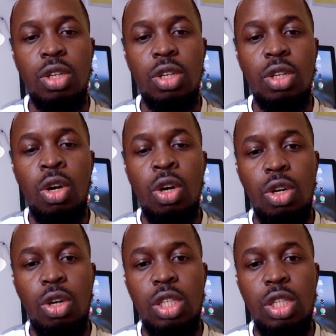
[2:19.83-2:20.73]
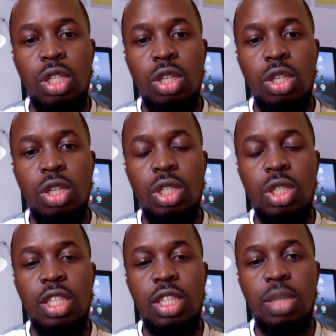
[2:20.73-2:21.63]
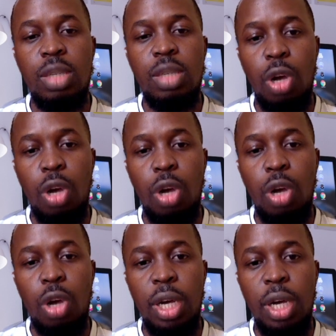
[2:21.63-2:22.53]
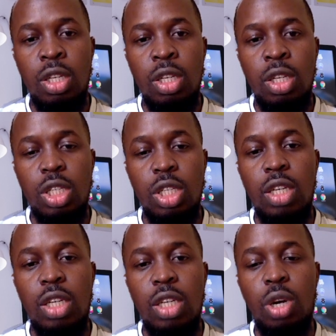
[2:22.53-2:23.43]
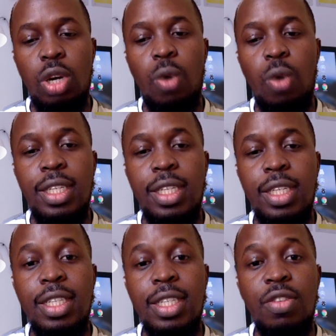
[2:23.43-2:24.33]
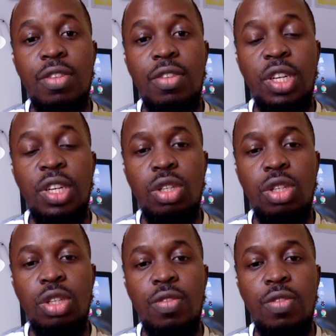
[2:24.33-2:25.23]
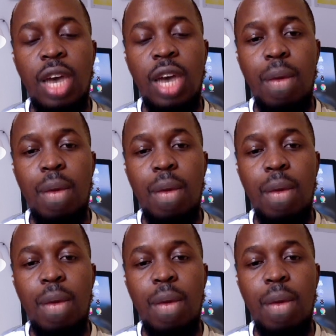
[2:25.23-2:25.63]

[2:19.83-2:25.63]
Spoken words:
continuous deployment, such that, okay, we are testing the features of the app